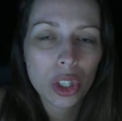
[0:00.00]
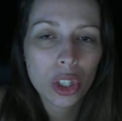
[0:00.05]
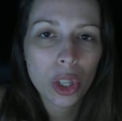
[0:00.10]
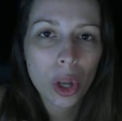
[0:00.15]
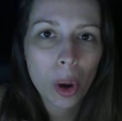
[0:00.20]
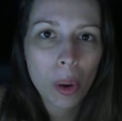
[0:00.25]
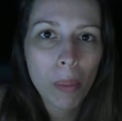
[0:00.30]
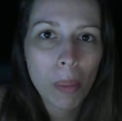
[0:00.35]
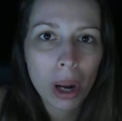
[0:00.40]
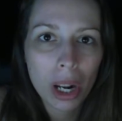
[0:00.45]

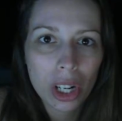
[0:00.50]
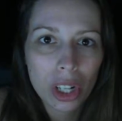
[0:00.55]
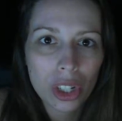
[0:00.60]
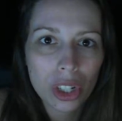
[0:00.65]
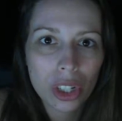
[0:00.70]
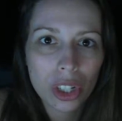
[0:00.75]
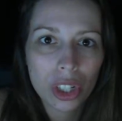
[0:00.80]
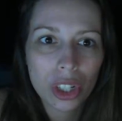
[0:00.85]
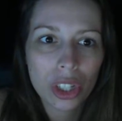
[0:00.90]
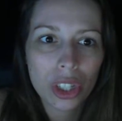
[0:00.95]
so
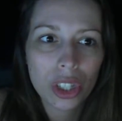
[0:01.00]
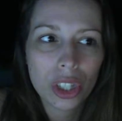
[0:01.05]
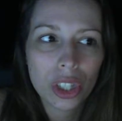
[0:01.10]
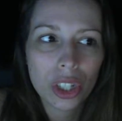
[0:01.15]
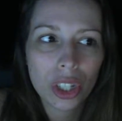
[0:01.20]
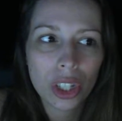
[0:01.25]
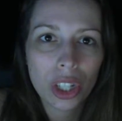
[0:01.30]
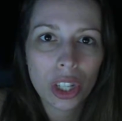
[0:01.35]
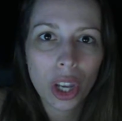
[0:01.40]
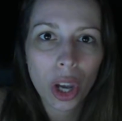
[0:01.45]
much just
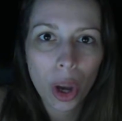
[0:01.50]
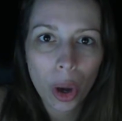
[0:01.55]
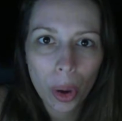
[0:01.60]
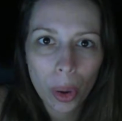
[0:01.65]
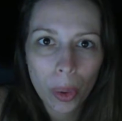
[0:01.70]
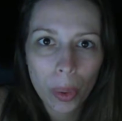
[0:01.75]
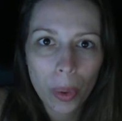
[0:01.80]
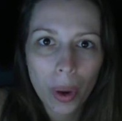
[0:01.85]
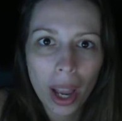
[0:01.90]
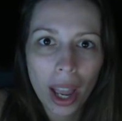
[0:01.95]
to
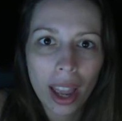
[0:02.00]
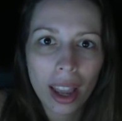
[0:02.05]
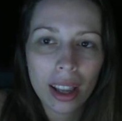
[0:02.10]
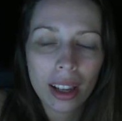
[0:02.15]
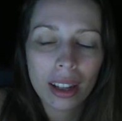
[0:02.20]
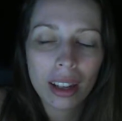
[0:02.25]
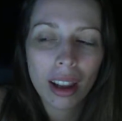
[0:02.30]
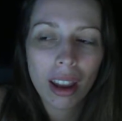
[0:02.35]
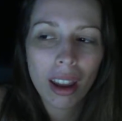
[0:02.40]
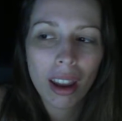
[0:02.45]
go.
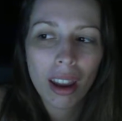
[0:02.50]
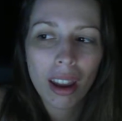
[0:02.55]
And